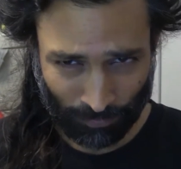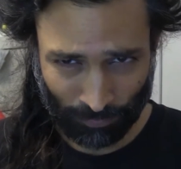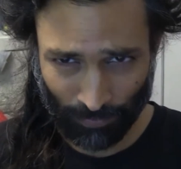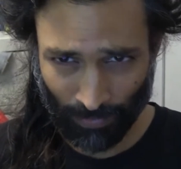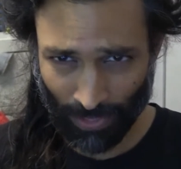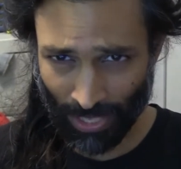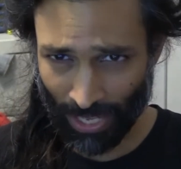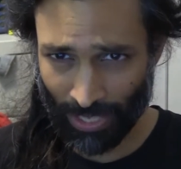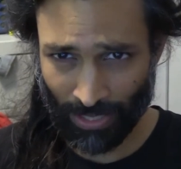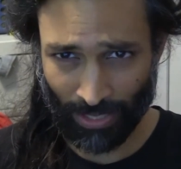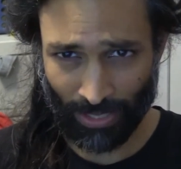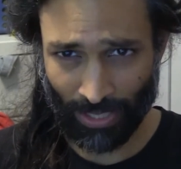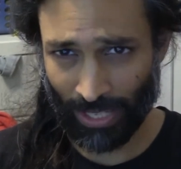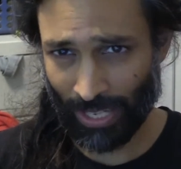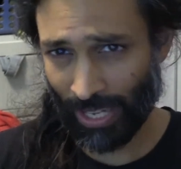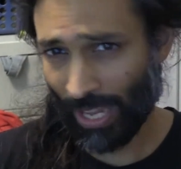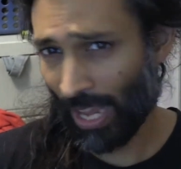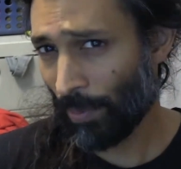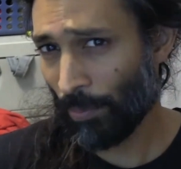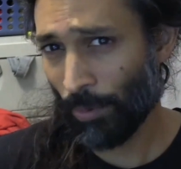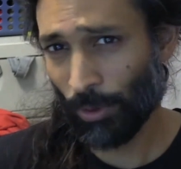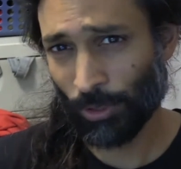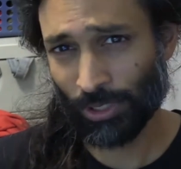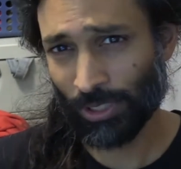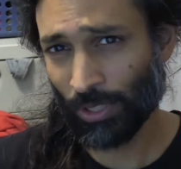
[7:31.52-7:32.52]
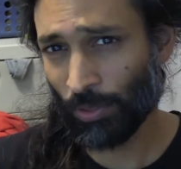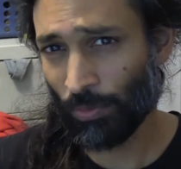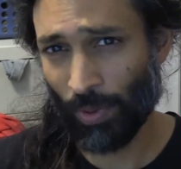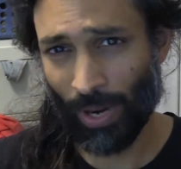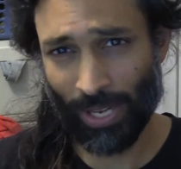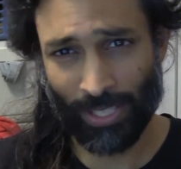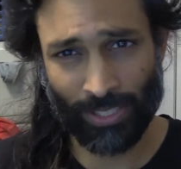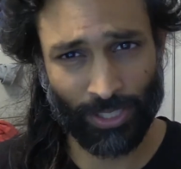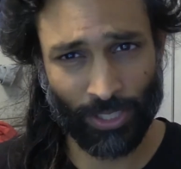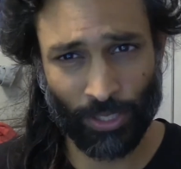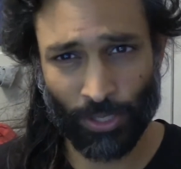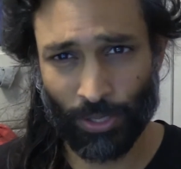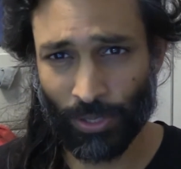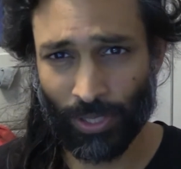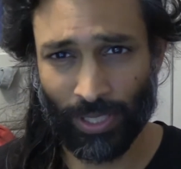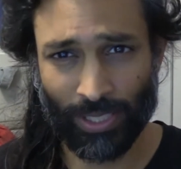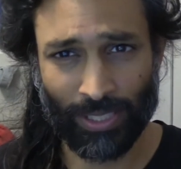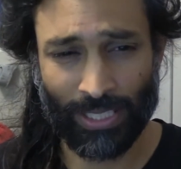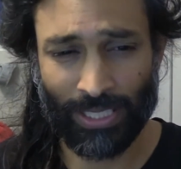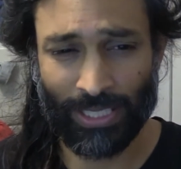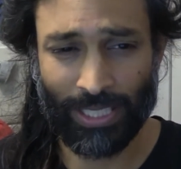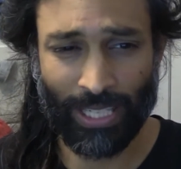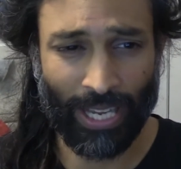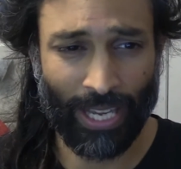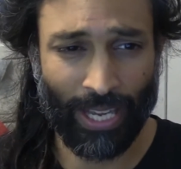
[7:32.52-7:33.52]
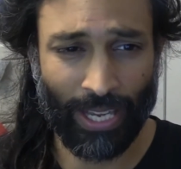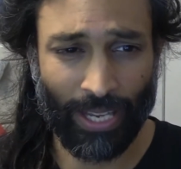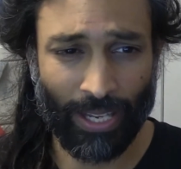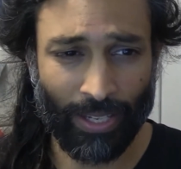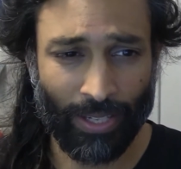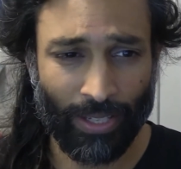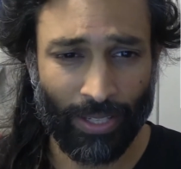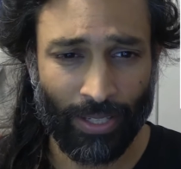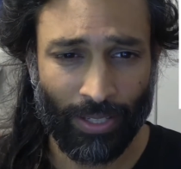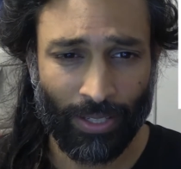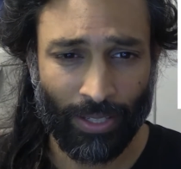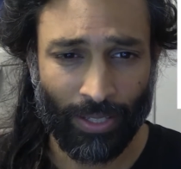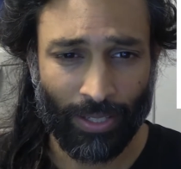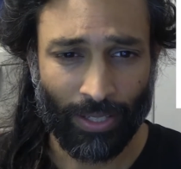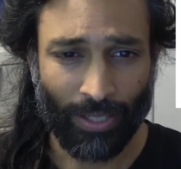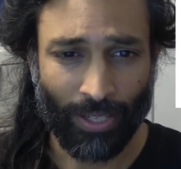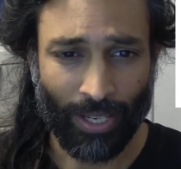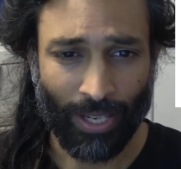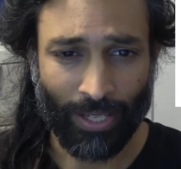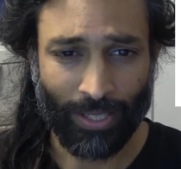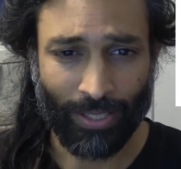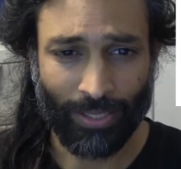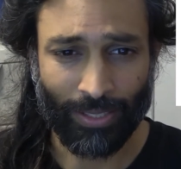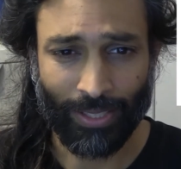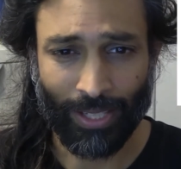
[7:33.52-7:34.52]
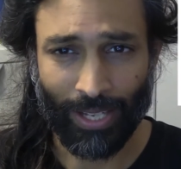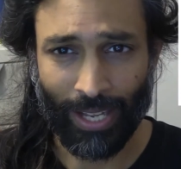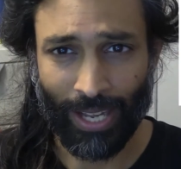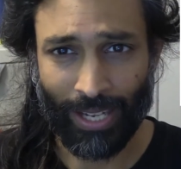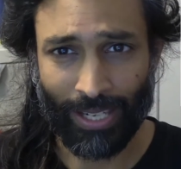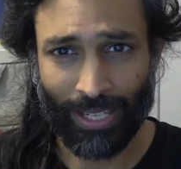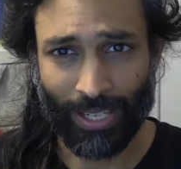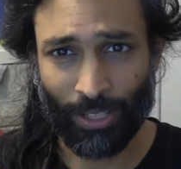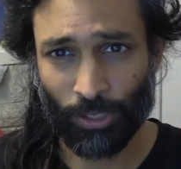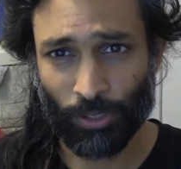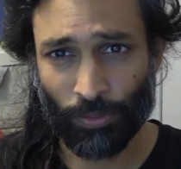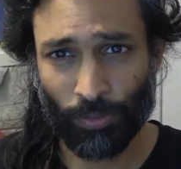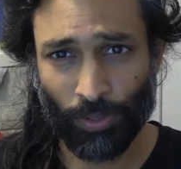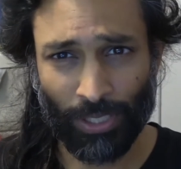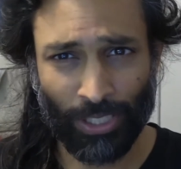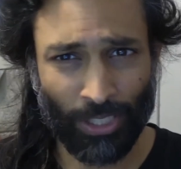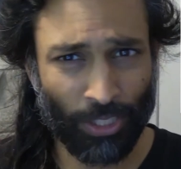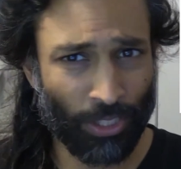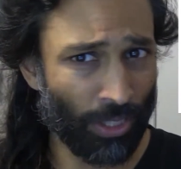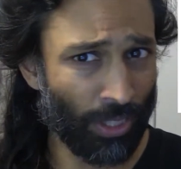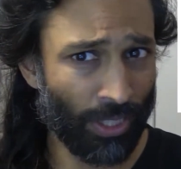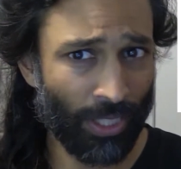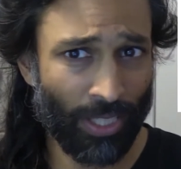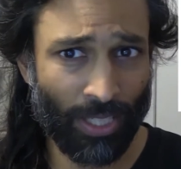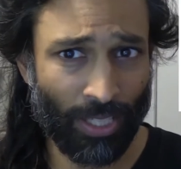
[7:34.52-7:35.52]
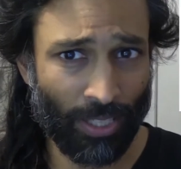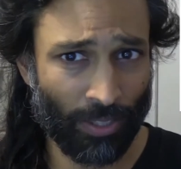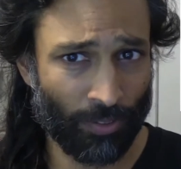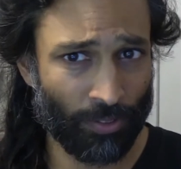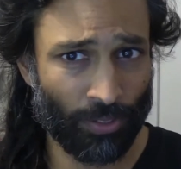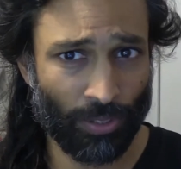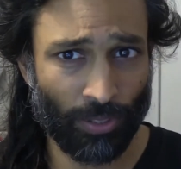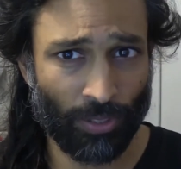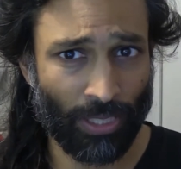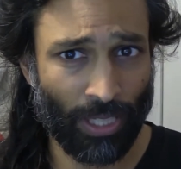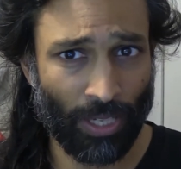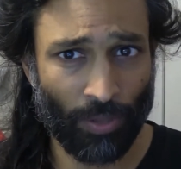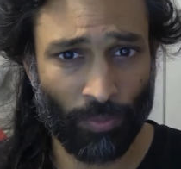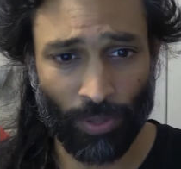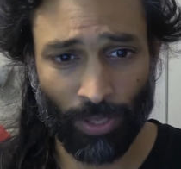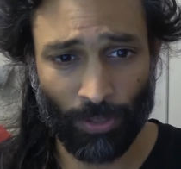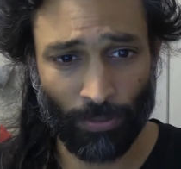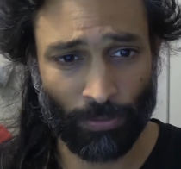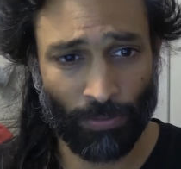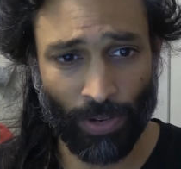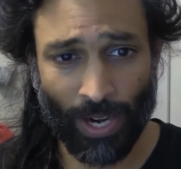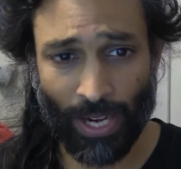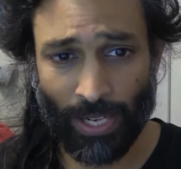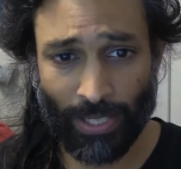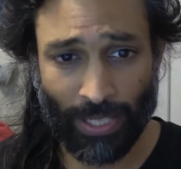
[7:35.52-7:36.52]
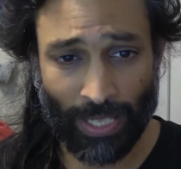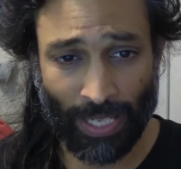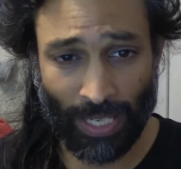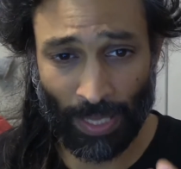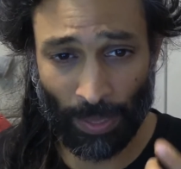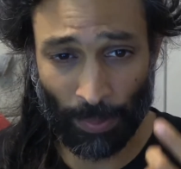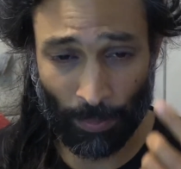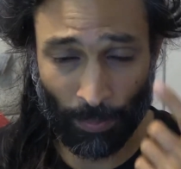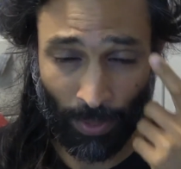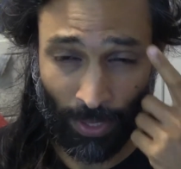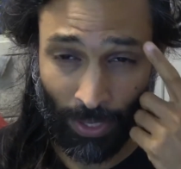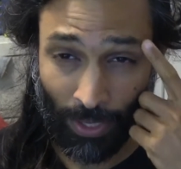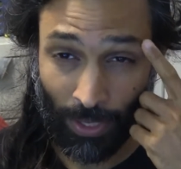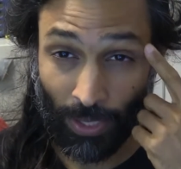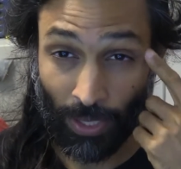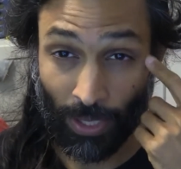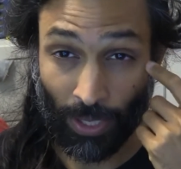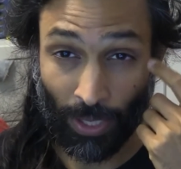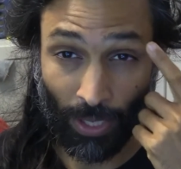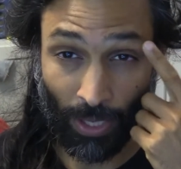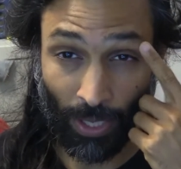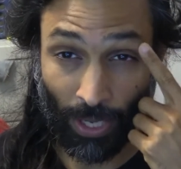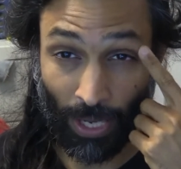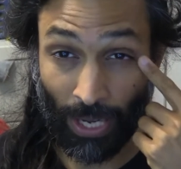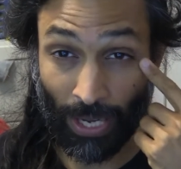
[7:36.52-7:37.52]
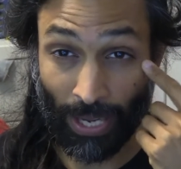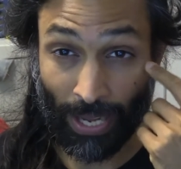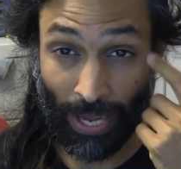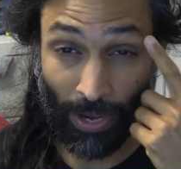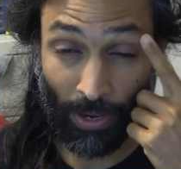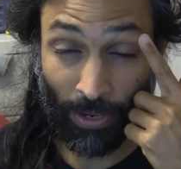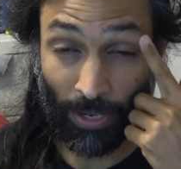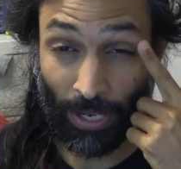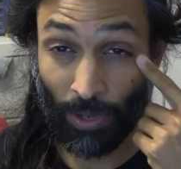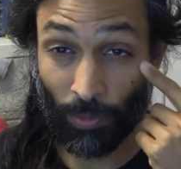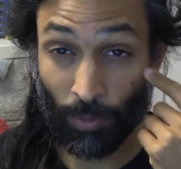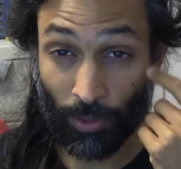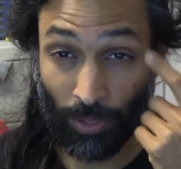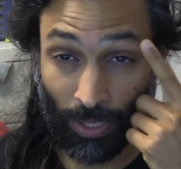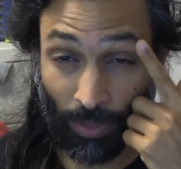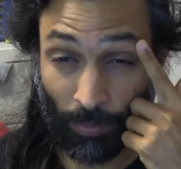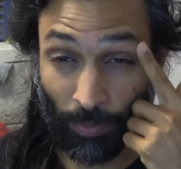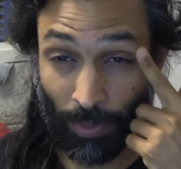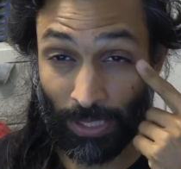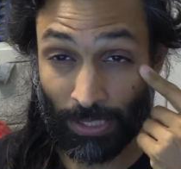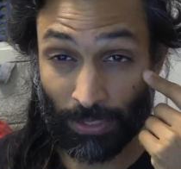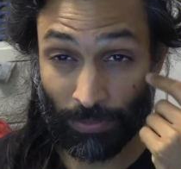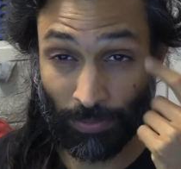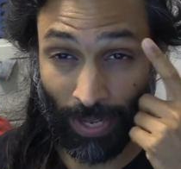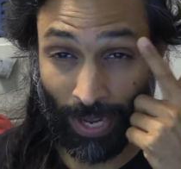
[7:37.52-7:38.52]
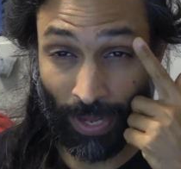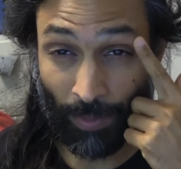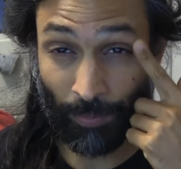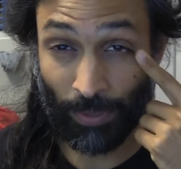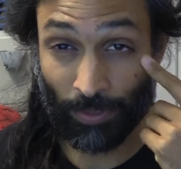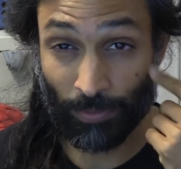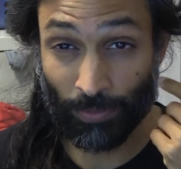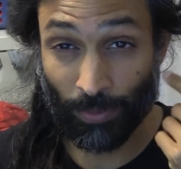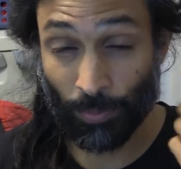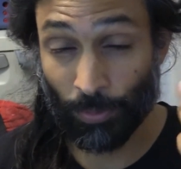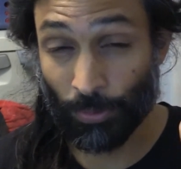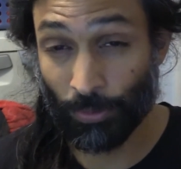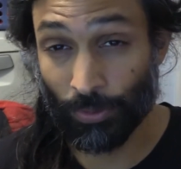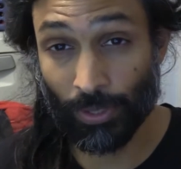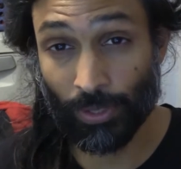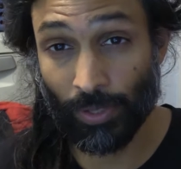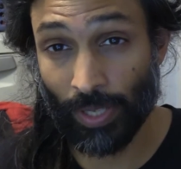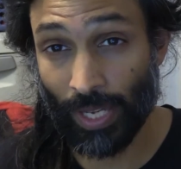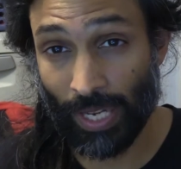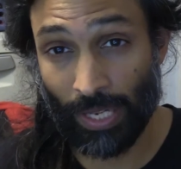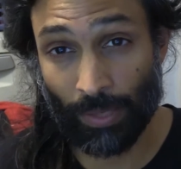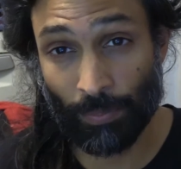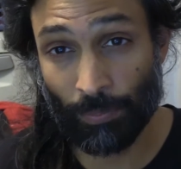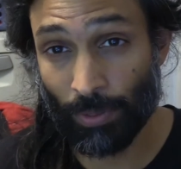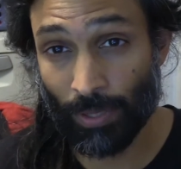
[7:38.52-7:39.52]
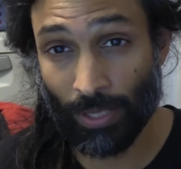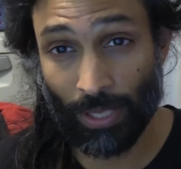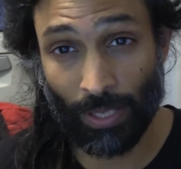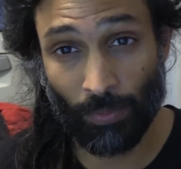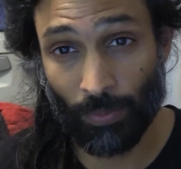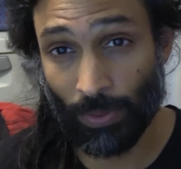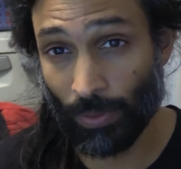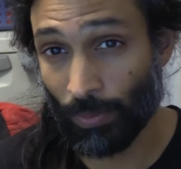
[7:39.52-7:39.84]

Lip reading: And I mostly rested during the day, and I was feeling good enough so that when a friend came, I hung out with him and his family from 3 to 8 p.m.